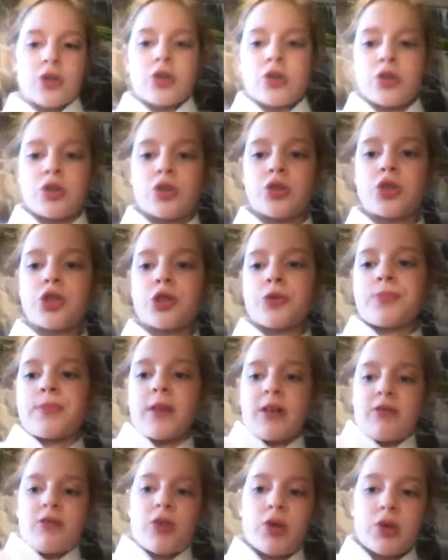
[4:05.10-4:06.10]
chucked
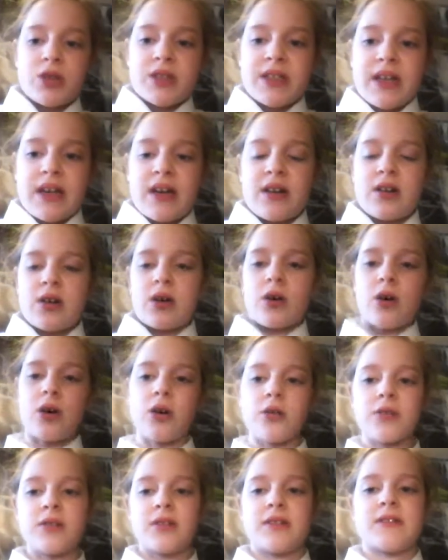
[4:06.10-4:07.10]
my rucksack
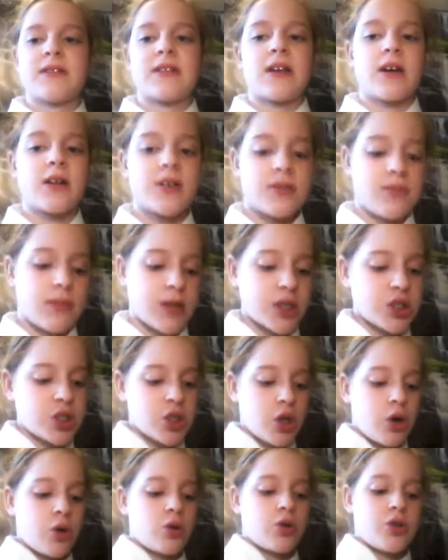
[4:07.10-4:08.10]
on the sides of my
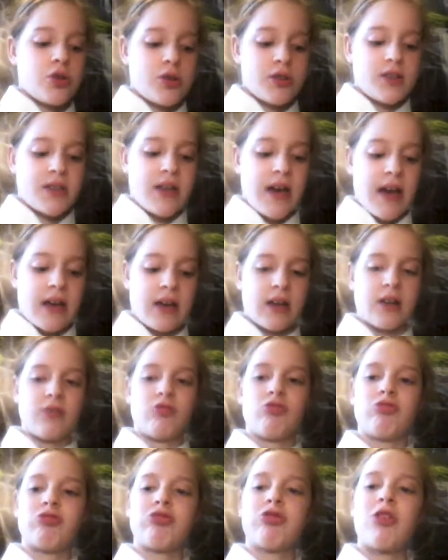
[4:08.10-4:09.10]
shoulders, and I
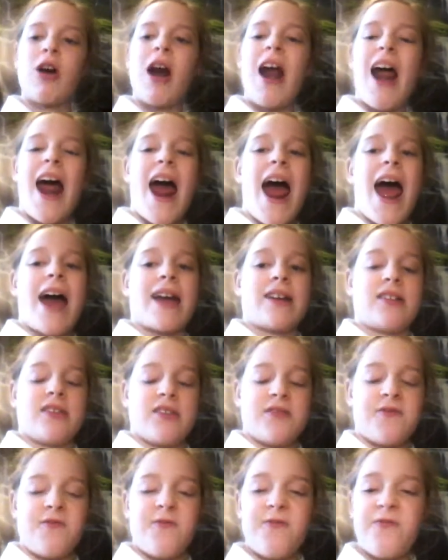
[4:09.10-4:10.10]
ran as
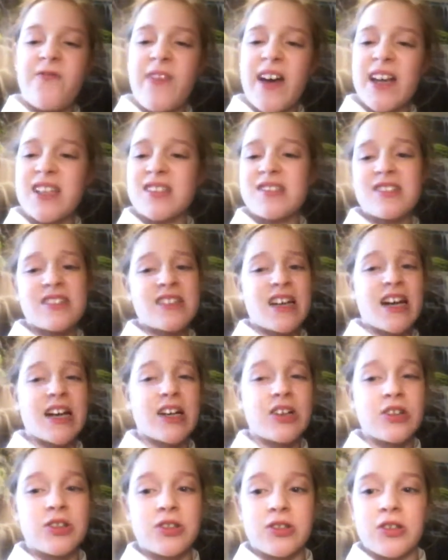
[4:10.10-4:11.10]
fast as I
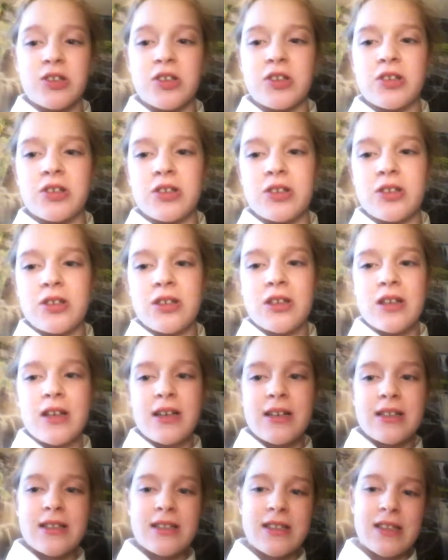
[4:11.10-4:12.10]
could
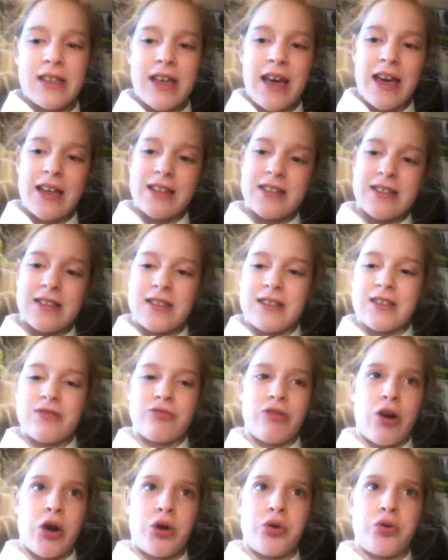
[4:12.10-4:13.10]
to get to this
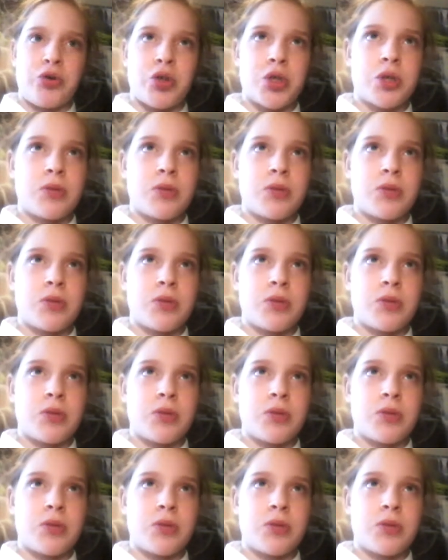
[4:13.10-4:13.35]
road.